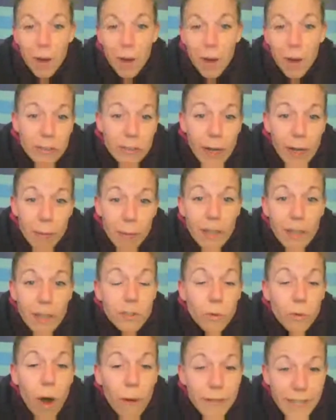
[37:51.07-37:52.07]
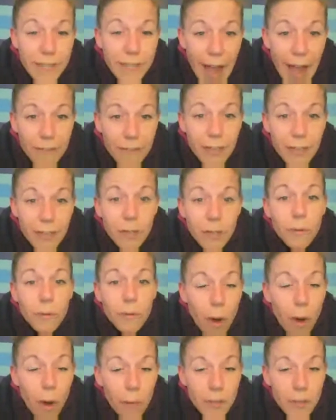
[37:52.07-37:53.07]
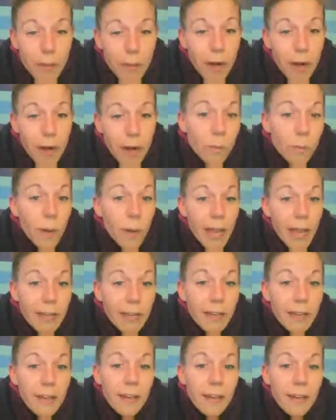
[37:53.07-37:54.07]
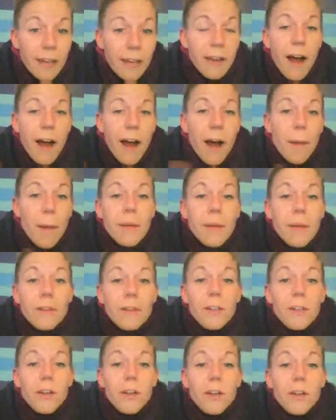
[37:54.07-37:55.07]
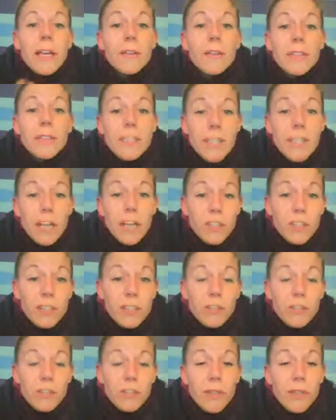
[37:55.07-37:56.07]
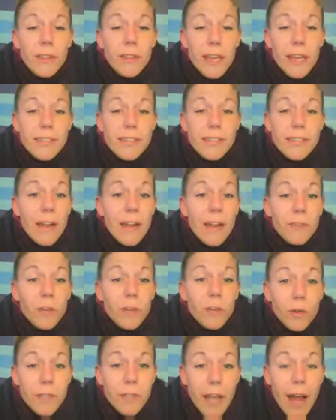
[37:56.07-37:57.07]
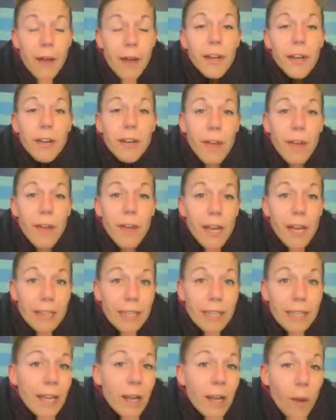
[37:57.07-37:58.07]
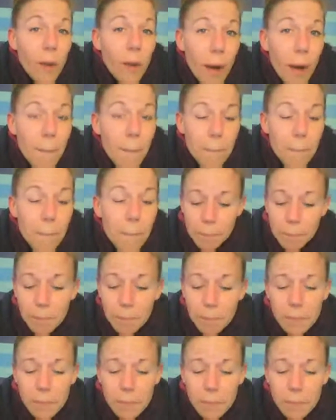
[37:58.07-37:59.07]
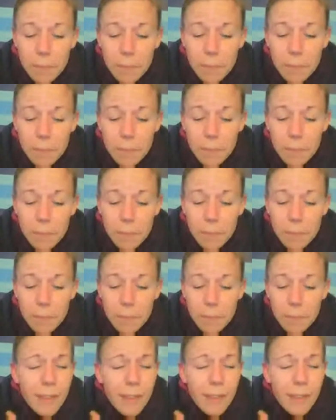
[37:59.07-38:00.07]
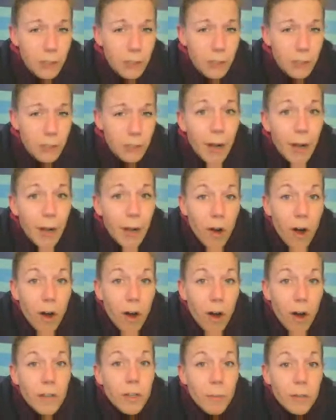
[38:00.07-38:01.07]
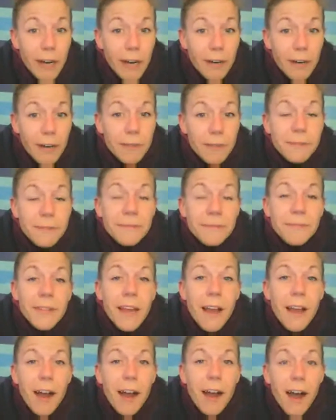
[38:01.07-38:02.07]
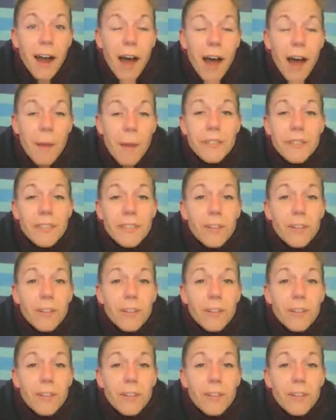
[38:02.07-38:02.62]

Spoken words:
going to be running out of my personal care products. You will always have it, or it will always be on its way. In a recession, there's 3 things that never go down, and if anything, that go up. That's your tobacco, alcohol, and your personal care.